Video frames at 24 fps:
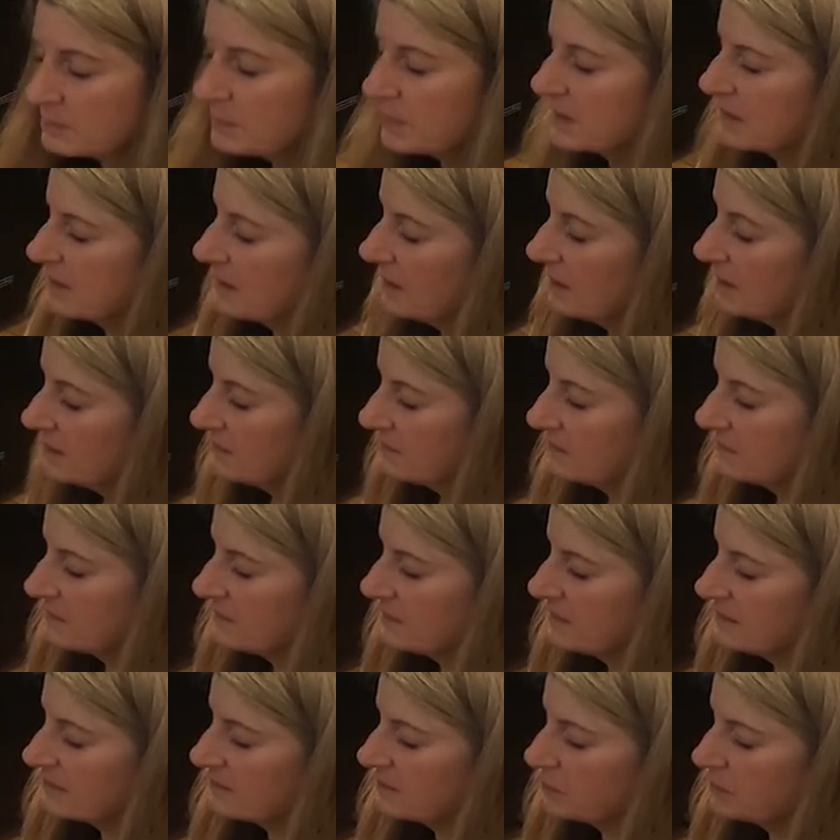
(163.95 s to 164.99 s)

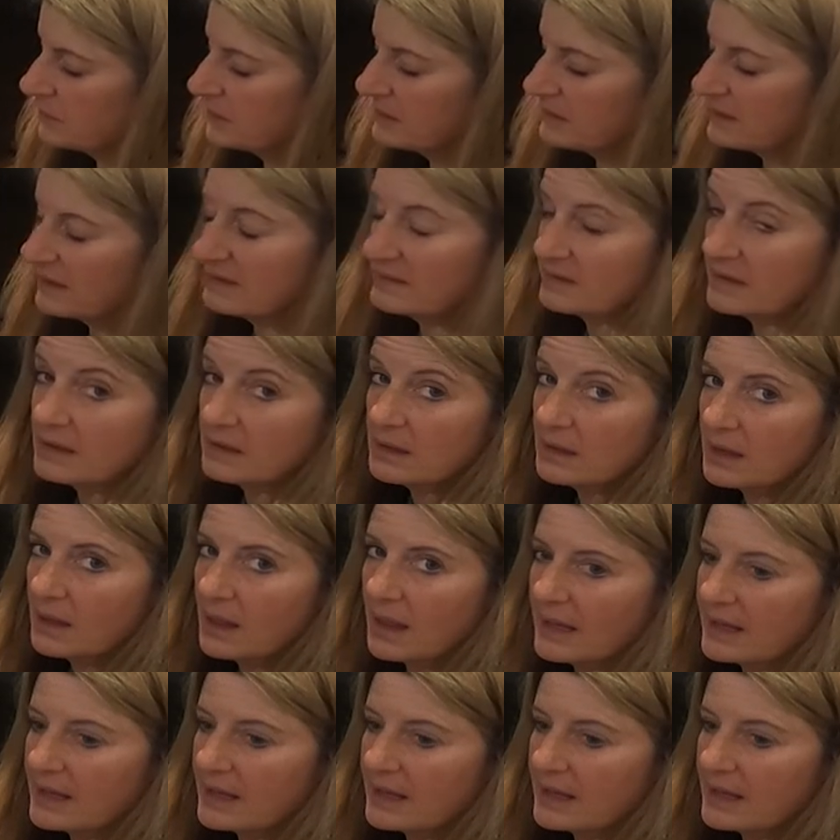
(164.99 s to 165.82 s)
because this one doesn't look